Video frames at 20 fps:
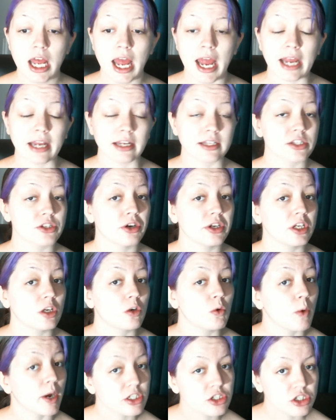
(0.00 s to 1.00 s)
answer any
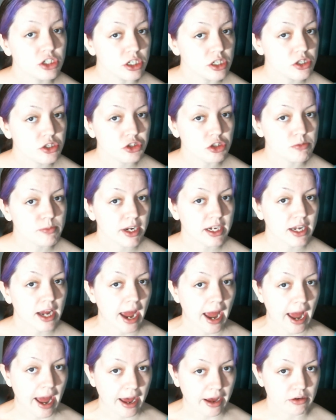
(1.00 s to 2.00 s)
questions you might
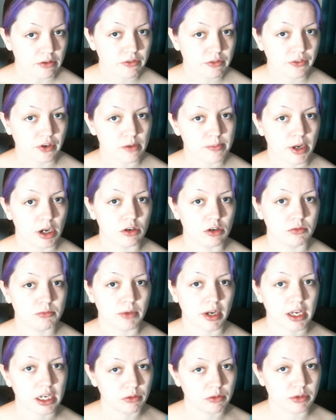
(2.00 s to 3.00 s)
have about
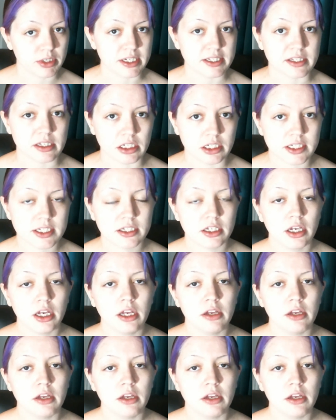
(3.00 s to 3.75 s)
my recent